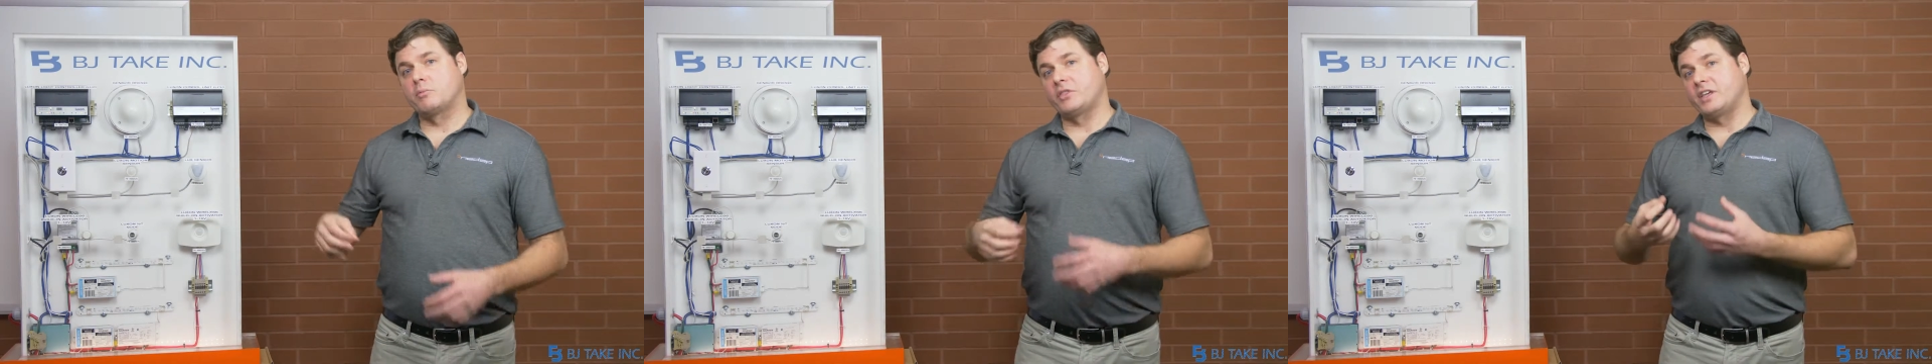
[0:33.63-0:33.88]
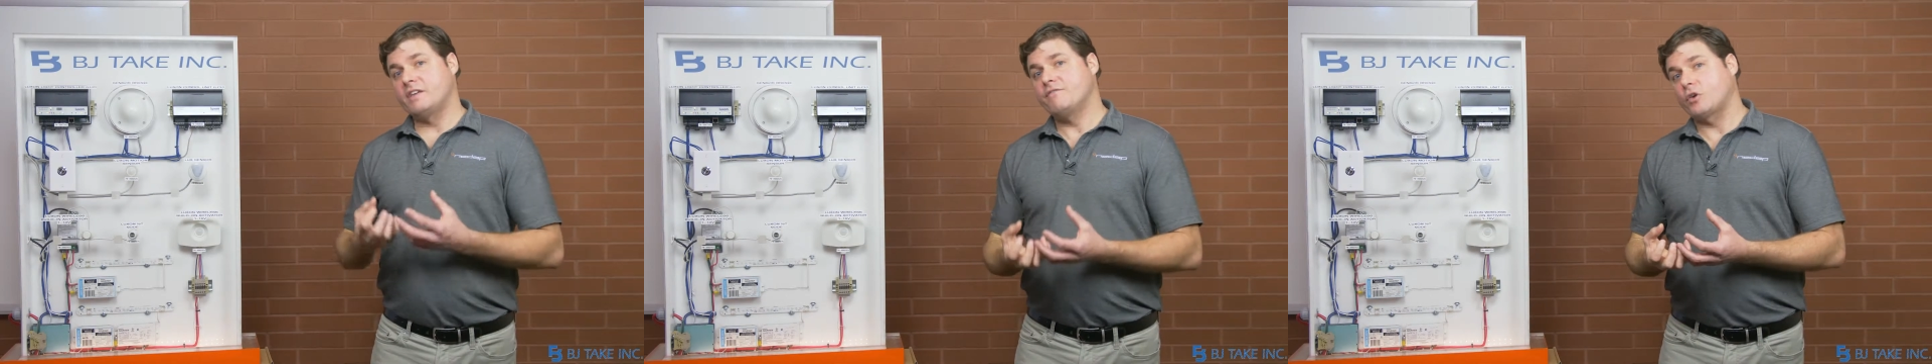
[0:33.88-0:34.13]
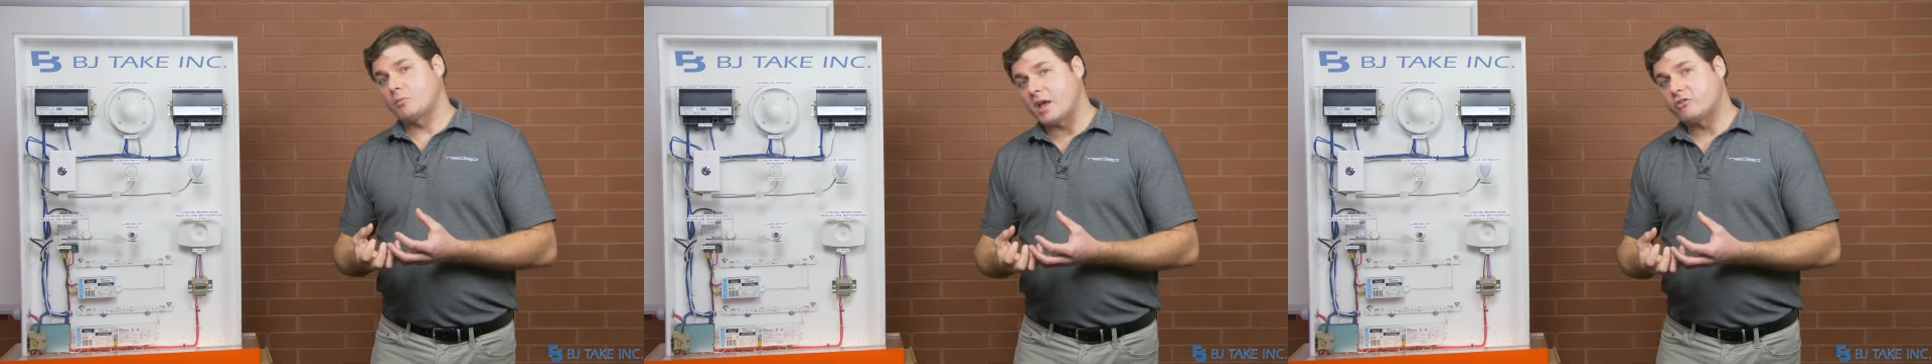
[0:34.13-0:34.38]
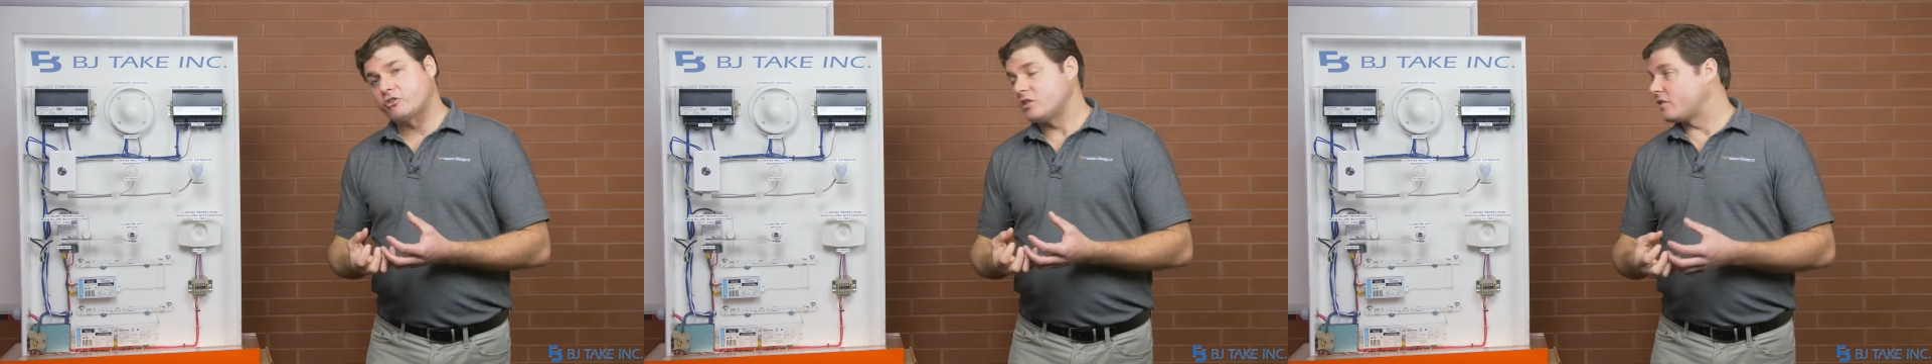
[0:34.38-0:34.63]
but the
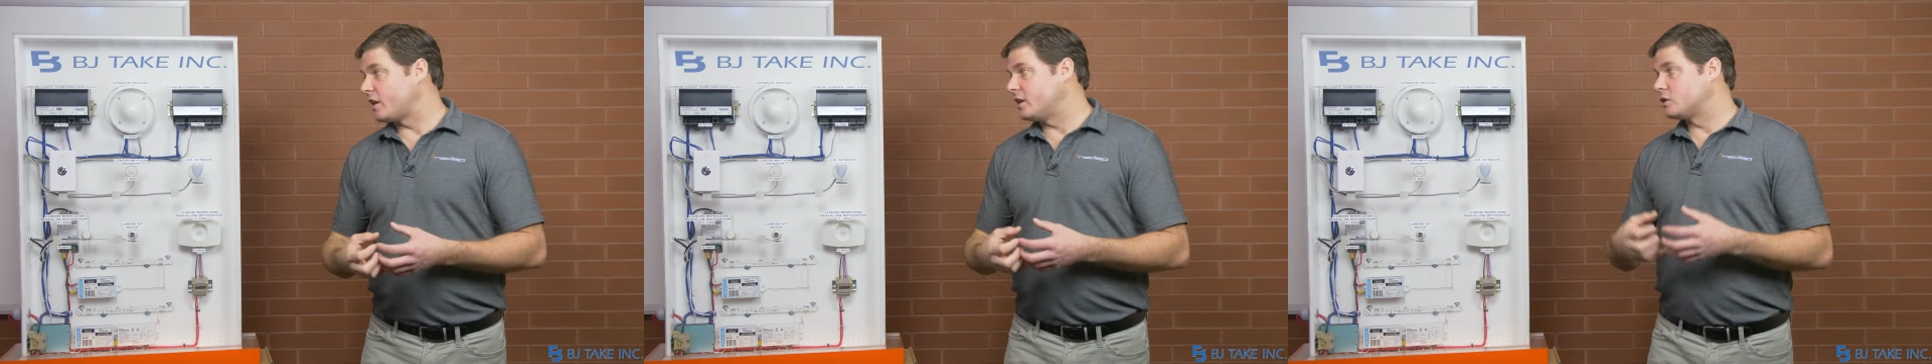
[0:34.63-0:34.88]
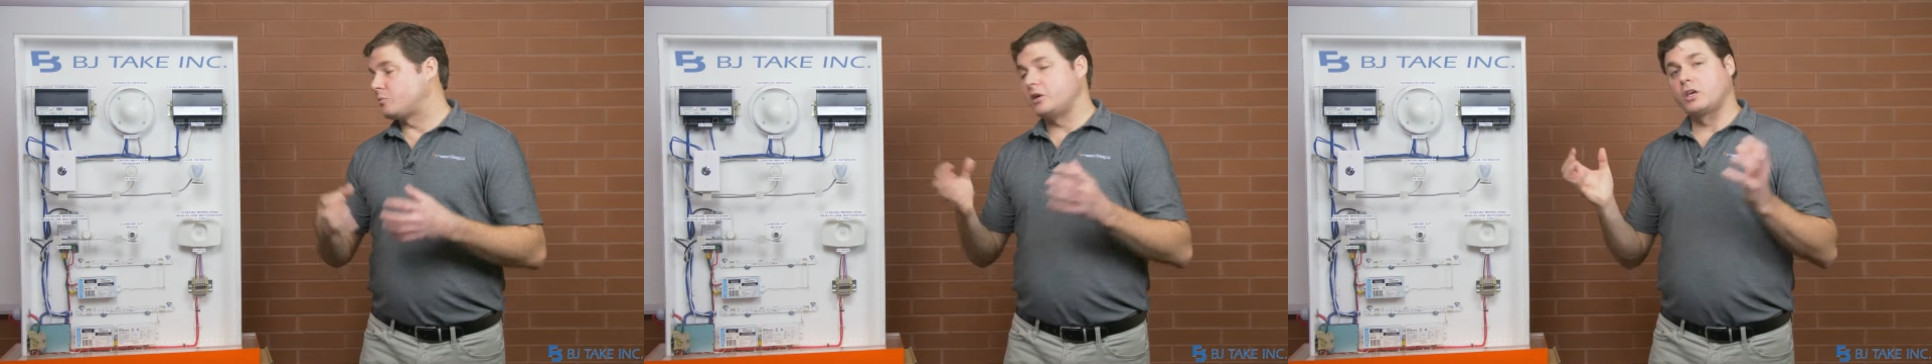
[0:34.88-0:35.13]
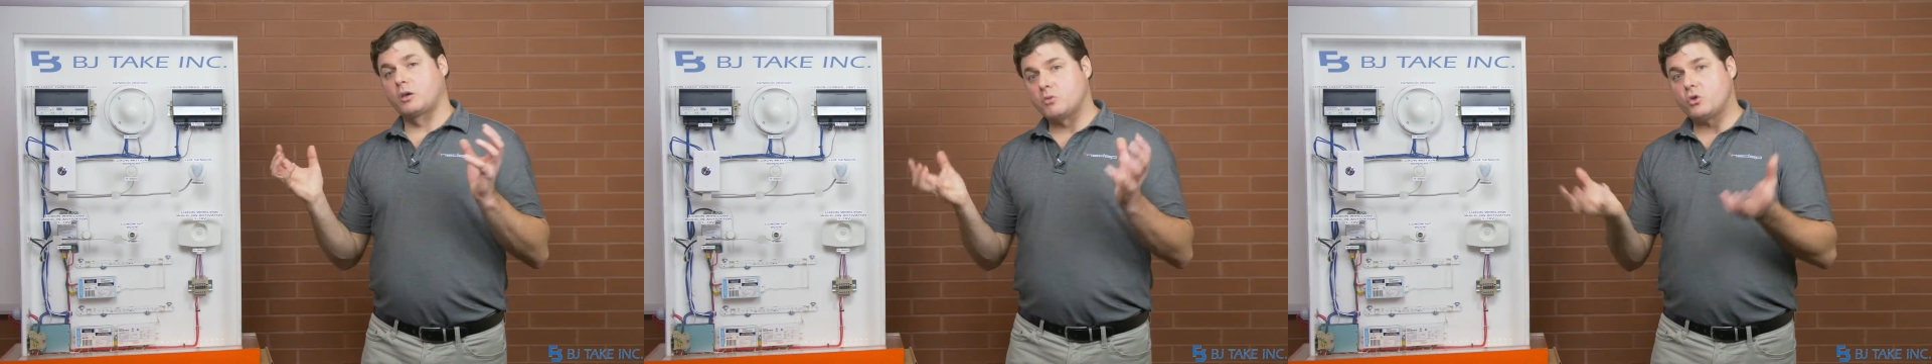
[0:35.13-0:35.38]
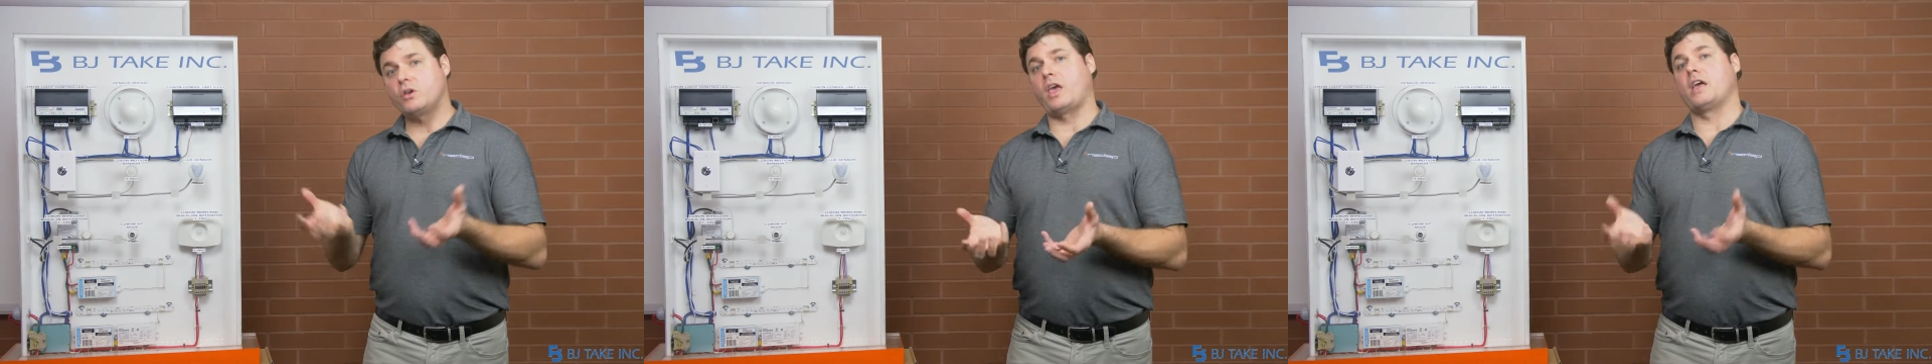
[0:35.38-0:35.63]
information that is being
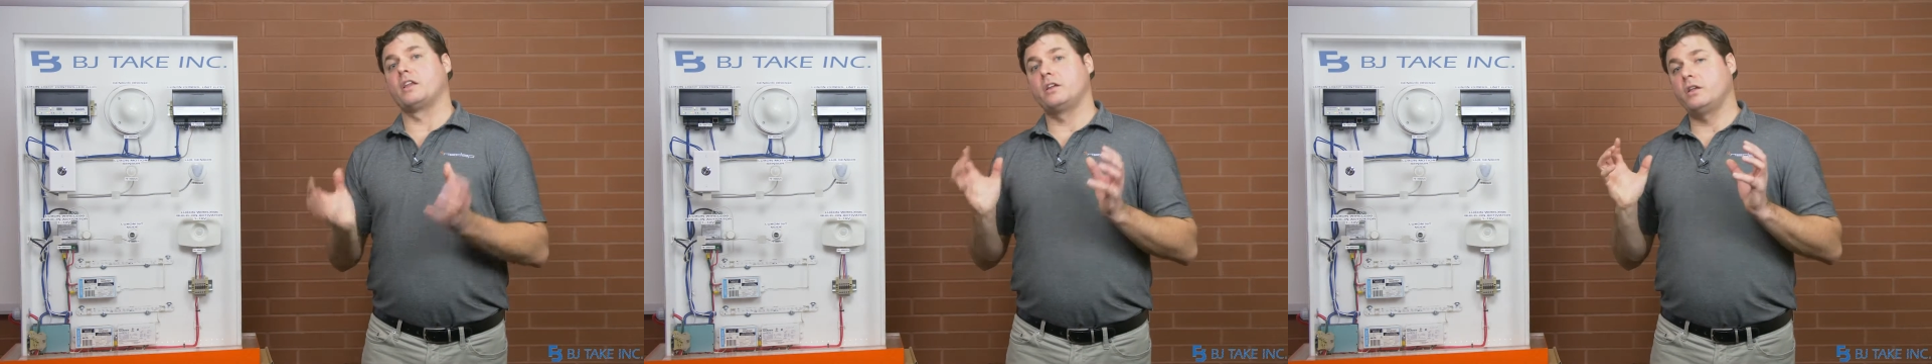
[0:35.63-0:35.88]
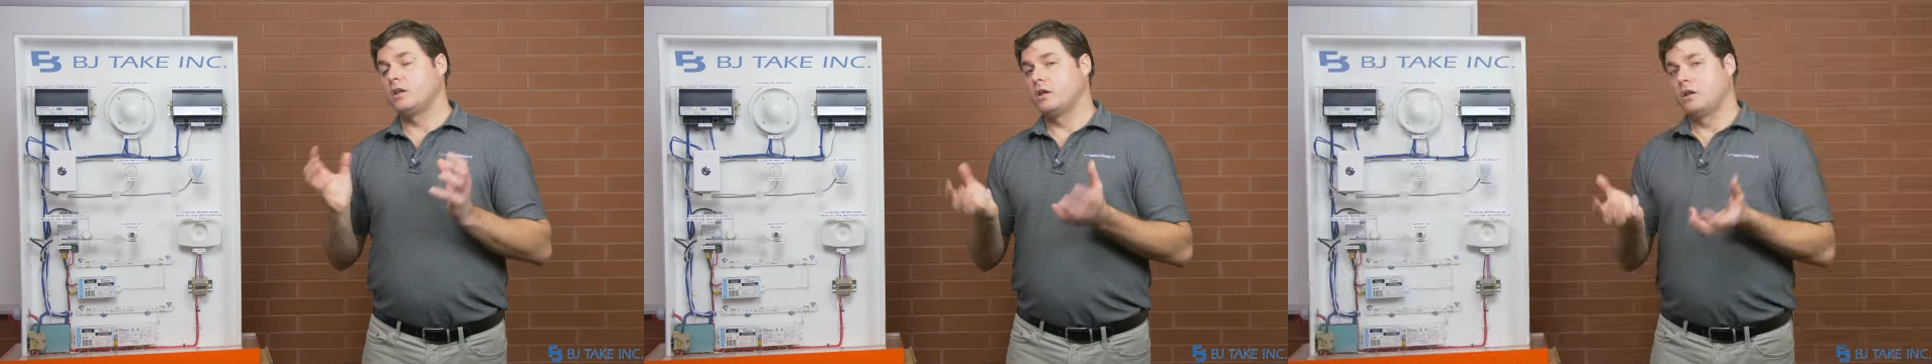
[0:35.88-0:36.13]
communicated